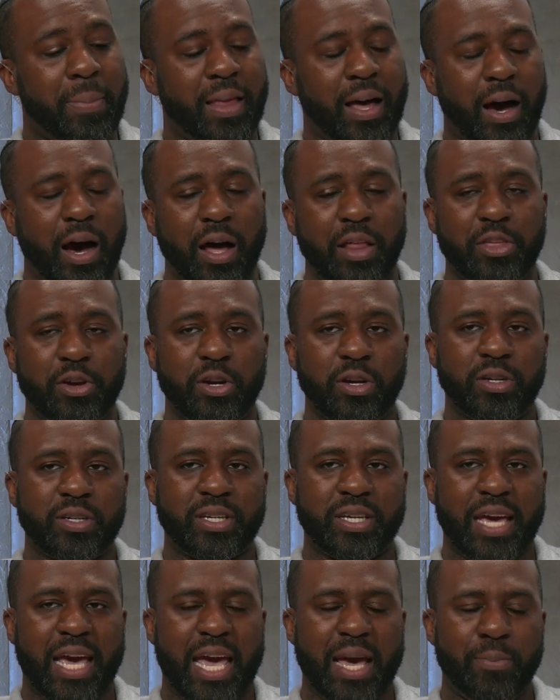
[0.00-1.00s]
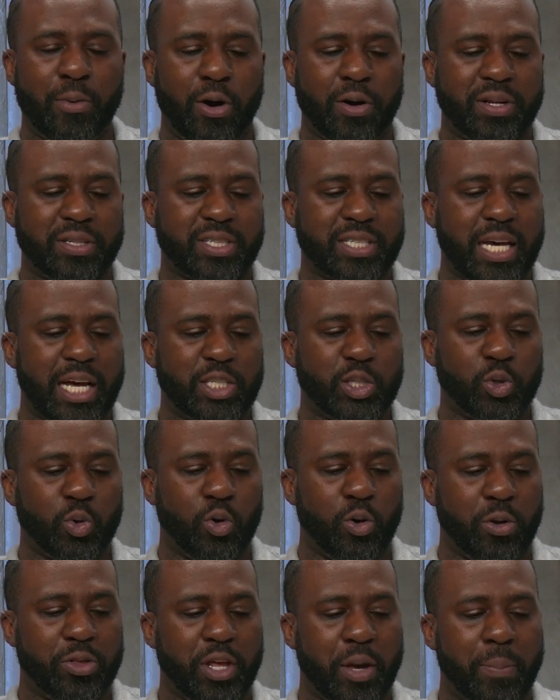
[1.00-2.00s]
Other game on the
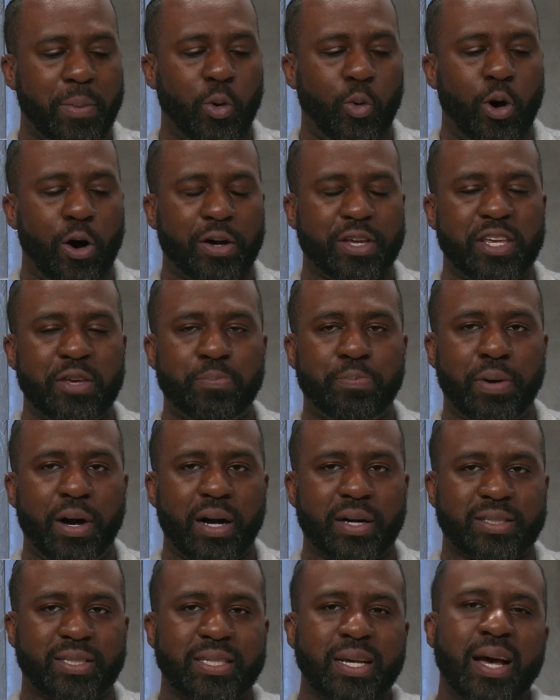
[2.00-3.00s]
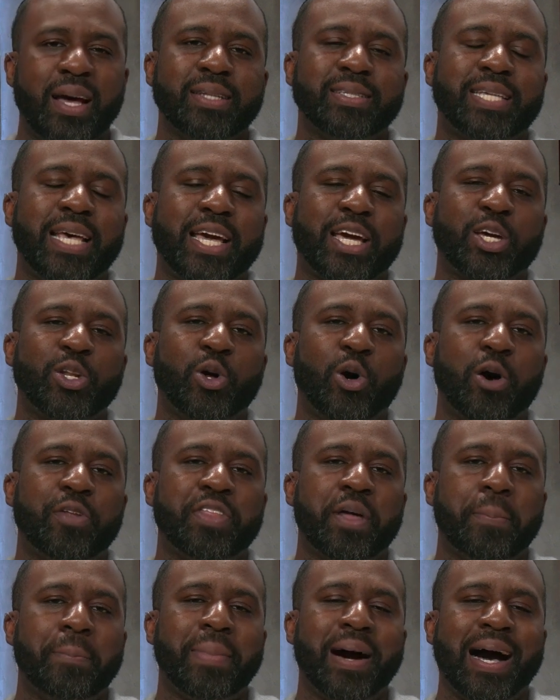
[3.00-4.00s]
schedule, the Milwaukee Bucks taking on
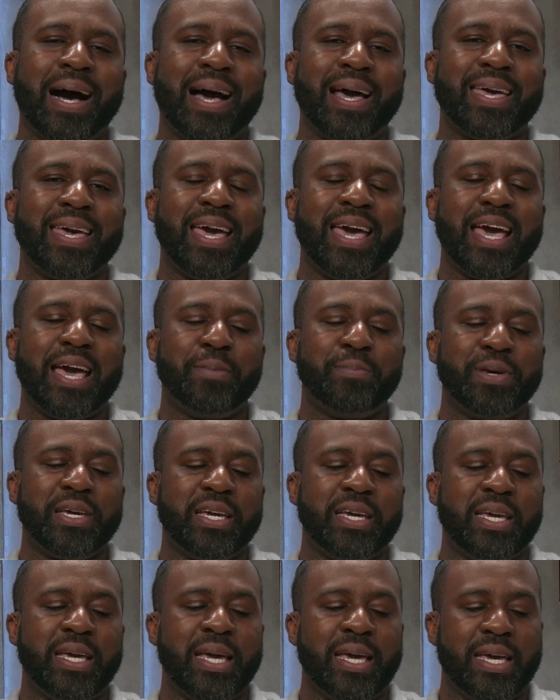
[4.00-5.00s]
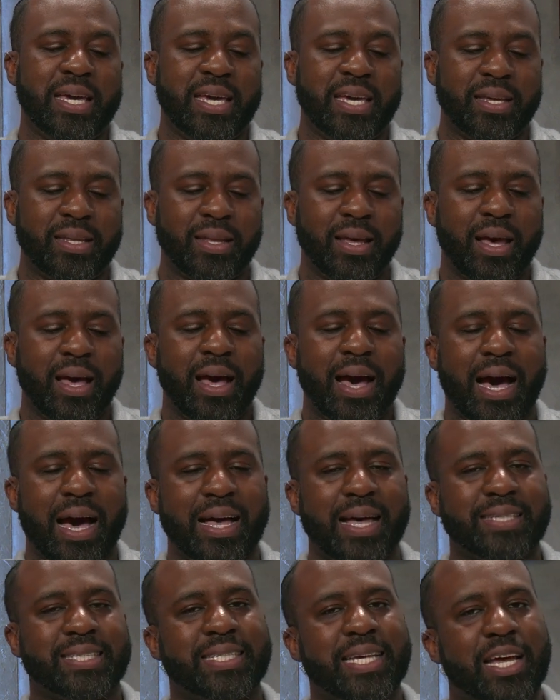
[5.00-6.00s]
the Miami Heat.
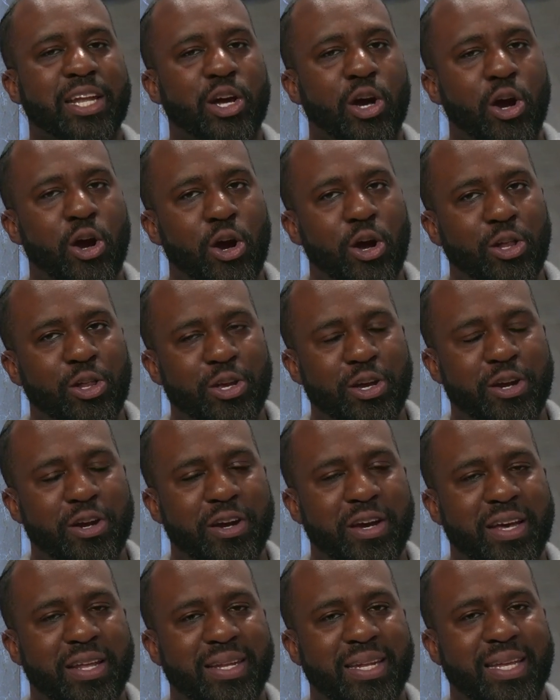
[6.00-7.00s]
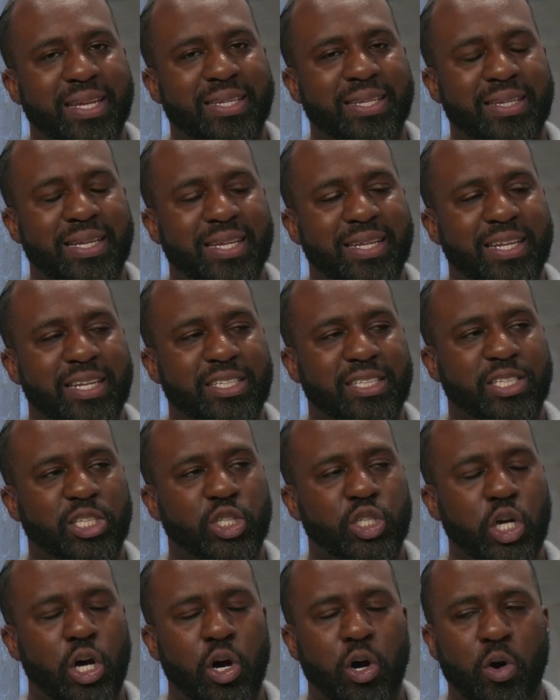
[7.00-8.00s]
I said earlier in this
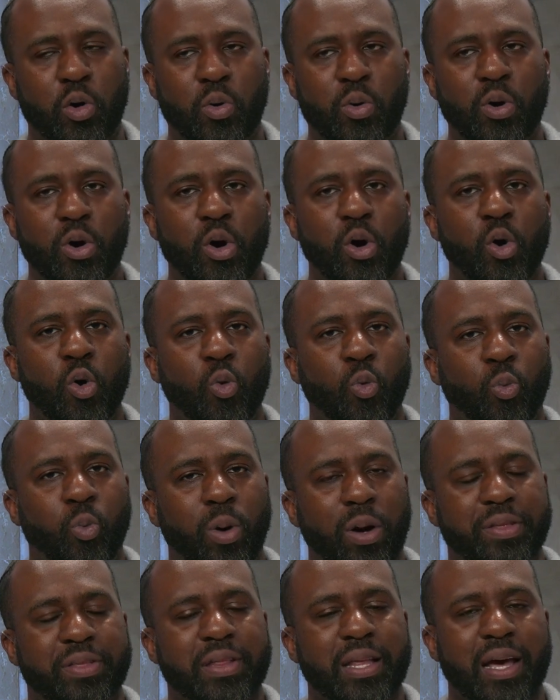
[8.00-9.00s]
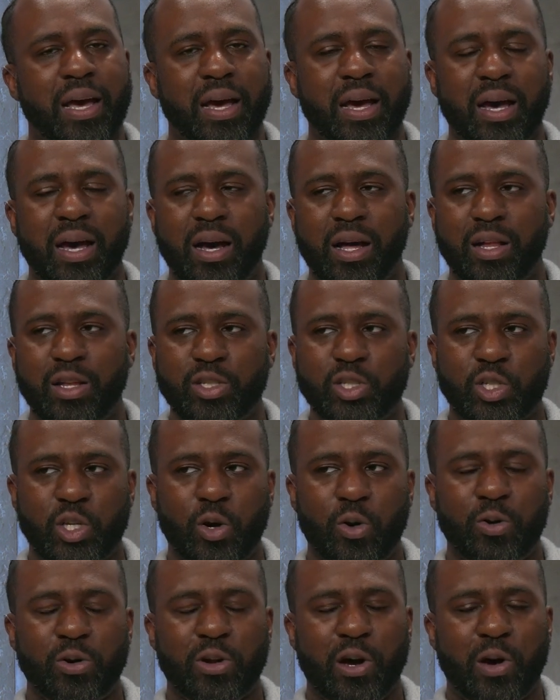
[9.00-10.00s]
show, what the hell is
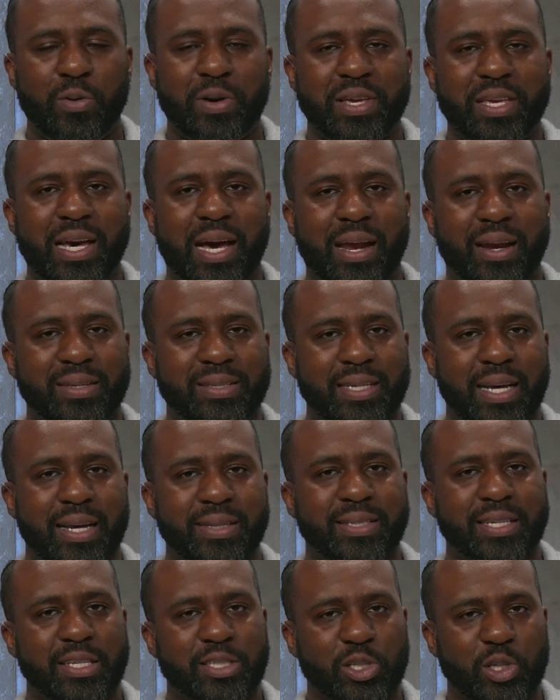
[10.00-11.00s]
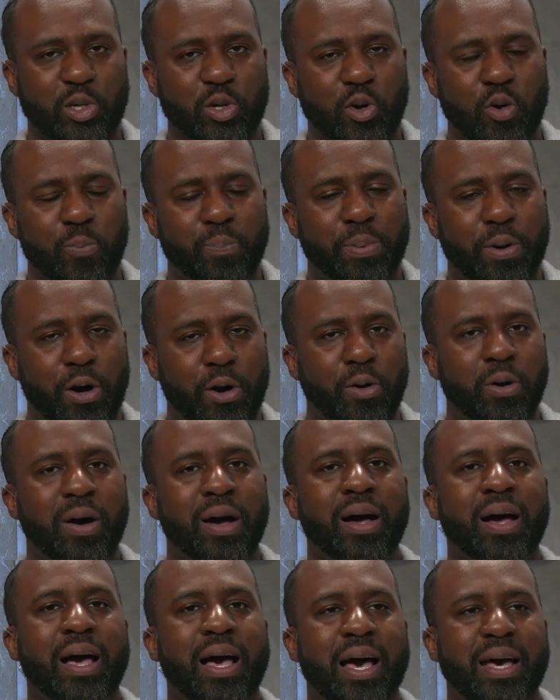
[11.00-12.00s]
going on with Giannis Antetokounmpo
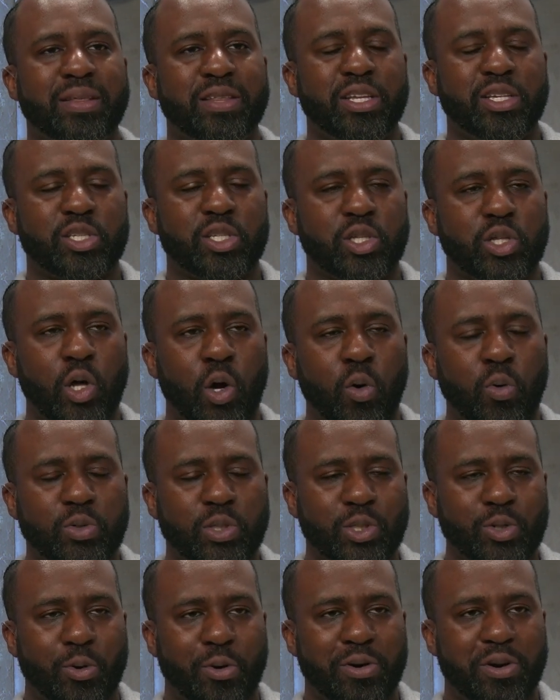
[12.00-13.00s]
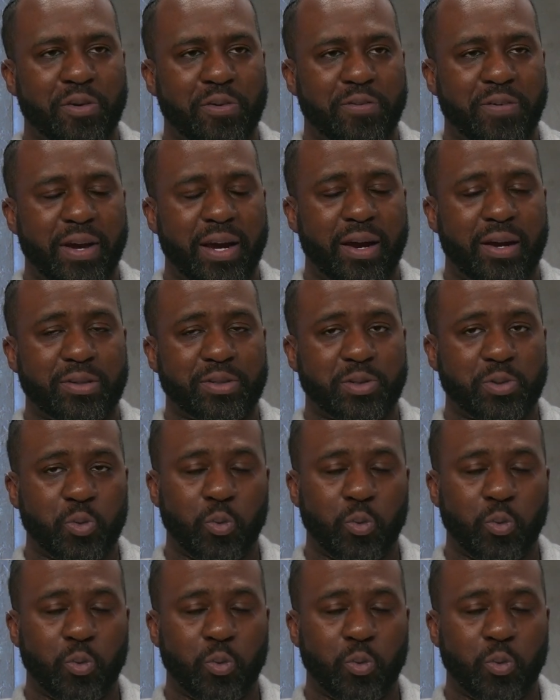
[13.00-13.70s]
and these low-scoring affairs?